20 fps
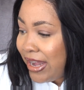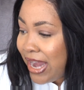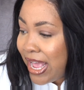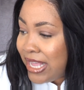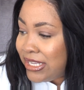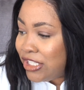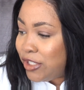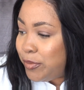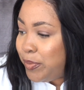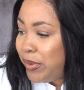and
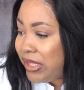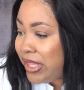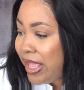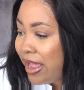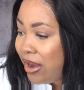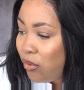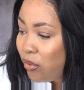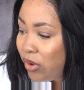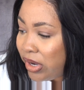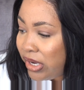I just put
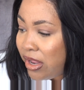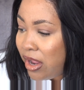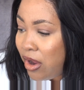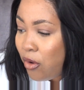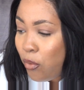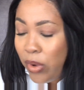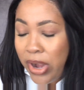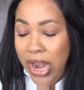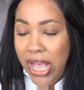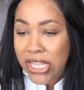that on
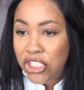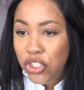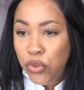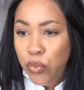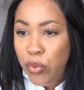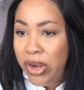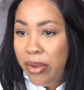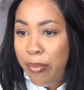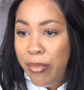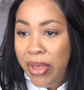there when I
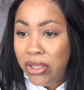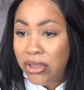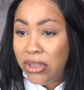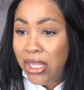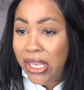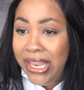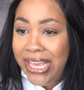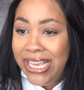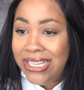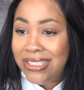just want to melt
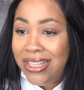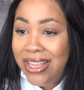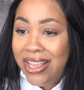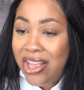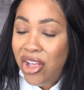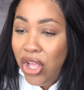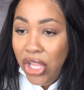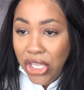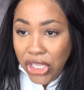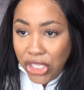the lace
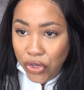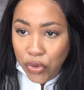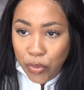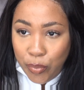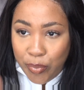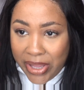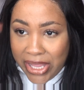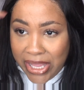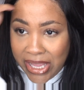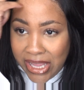down a little
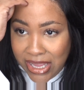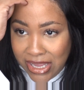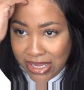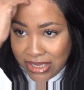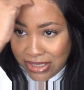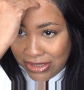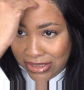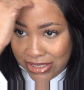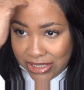bit,